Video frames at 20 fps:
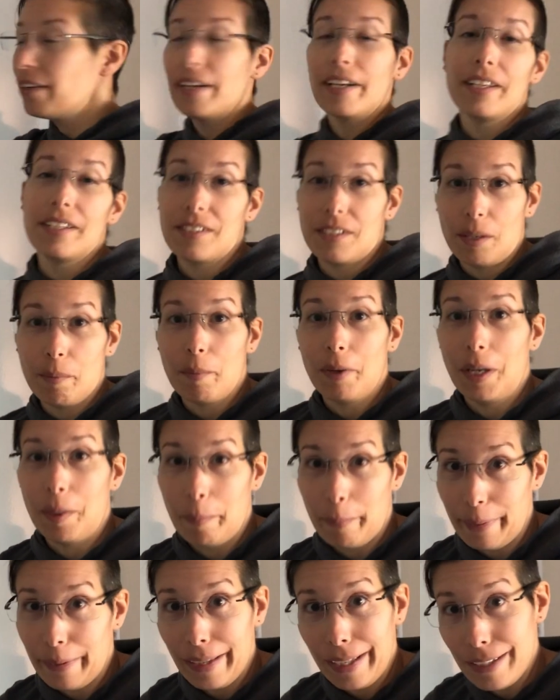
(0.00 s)
it is our
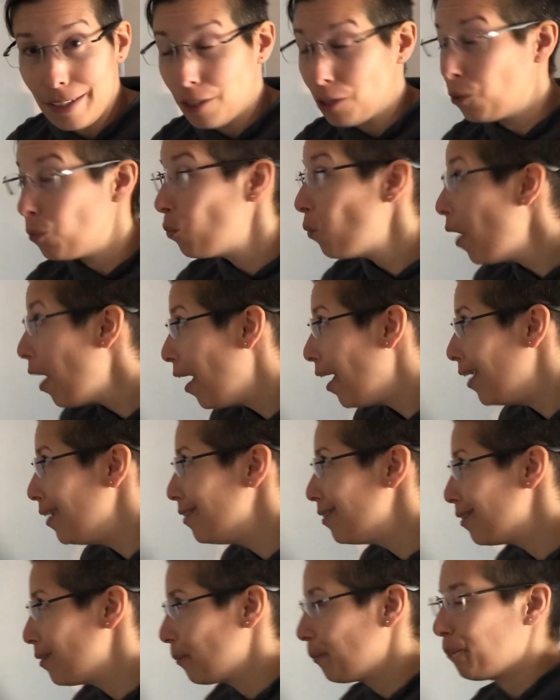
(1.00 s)
manipulation
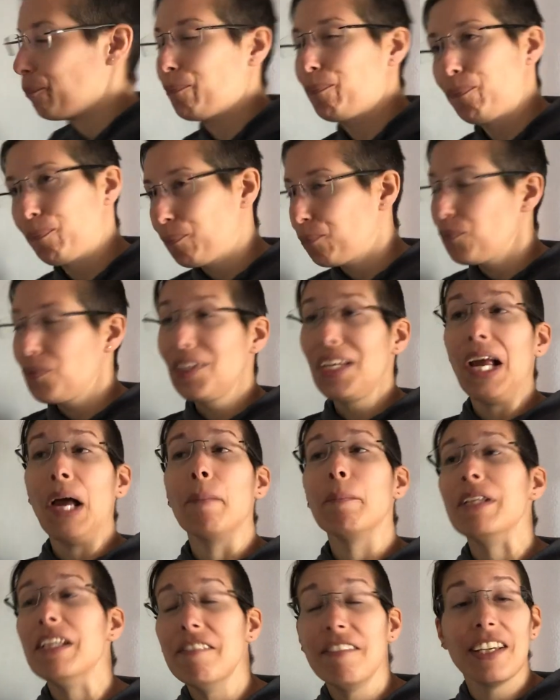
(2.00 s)
was,
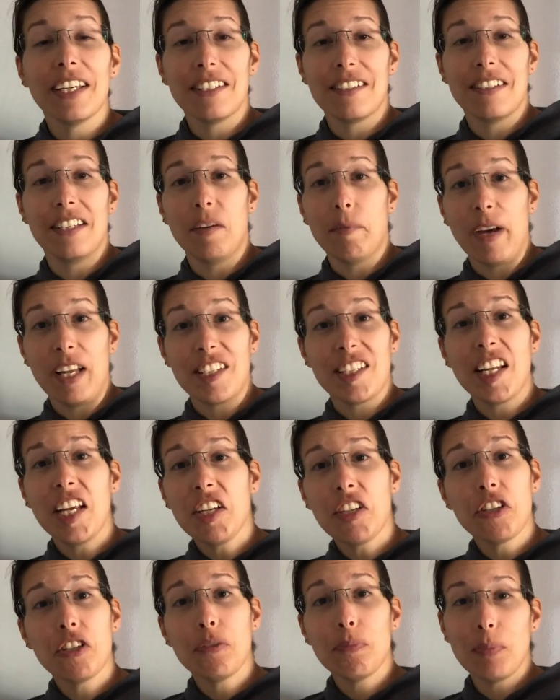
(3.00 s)
I'm leaving it to the
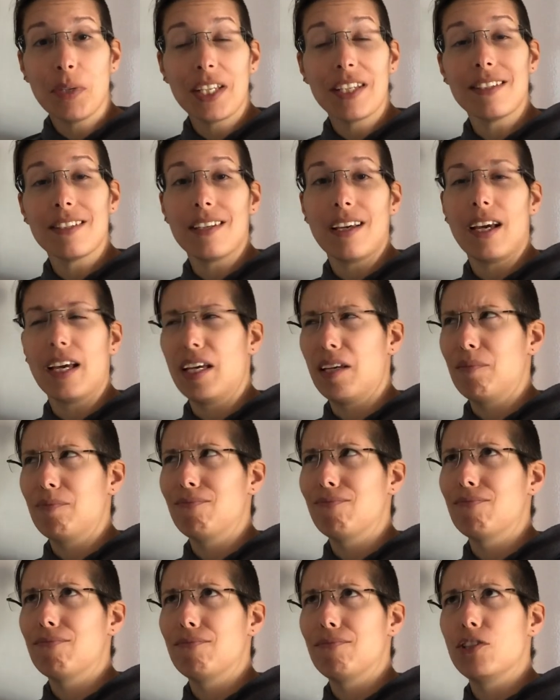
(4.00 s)
imagination because I'm
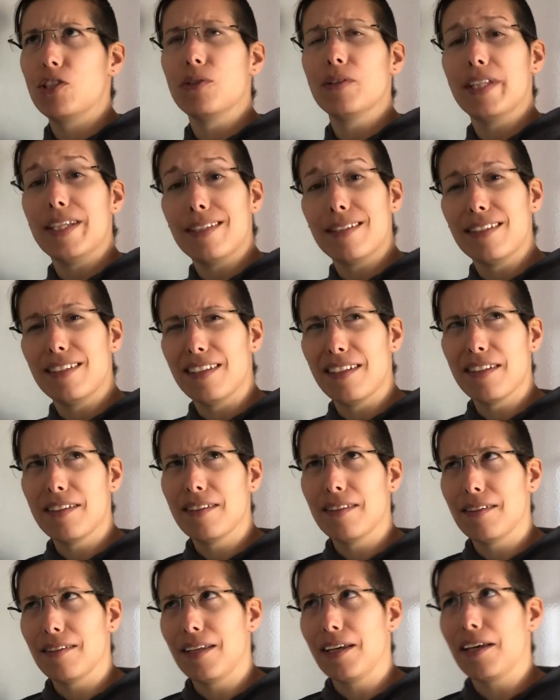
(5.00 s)
too lazy to
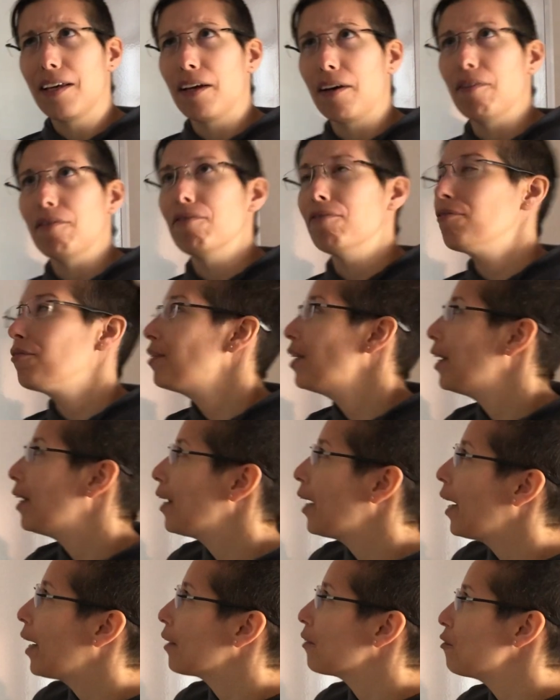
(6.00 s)
think of
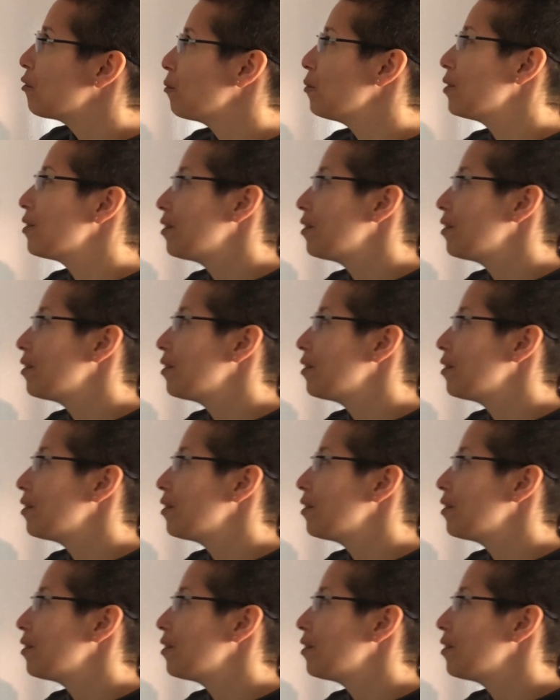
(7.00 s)
an actual